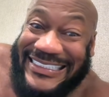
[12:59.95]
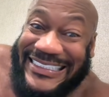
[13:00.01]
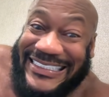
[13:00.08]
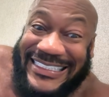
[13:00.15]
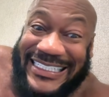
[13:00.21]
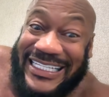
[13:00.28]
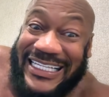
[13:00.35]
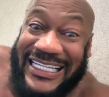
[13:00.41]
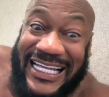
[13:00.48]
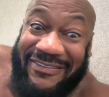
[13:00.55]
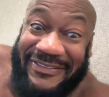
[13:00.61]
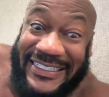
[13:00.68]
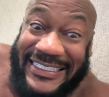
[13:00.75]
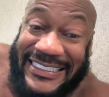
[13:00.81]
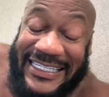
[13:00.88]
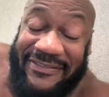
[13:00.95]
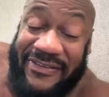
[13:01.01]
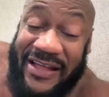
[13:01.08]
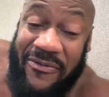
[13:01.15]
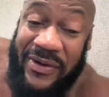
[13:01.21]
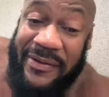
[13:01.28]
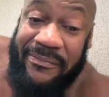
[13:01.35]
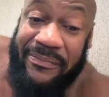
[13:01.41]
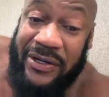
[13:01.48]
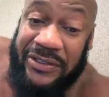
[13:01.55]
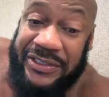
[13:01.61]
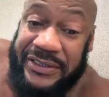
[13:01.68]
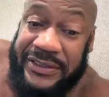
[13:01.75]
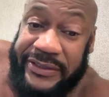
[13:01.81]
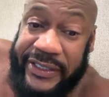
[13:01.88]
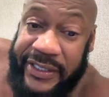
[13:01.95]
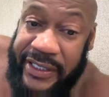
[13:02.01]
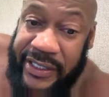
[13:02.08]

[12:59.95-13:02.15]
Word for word: These lovely teeth I went and purchased.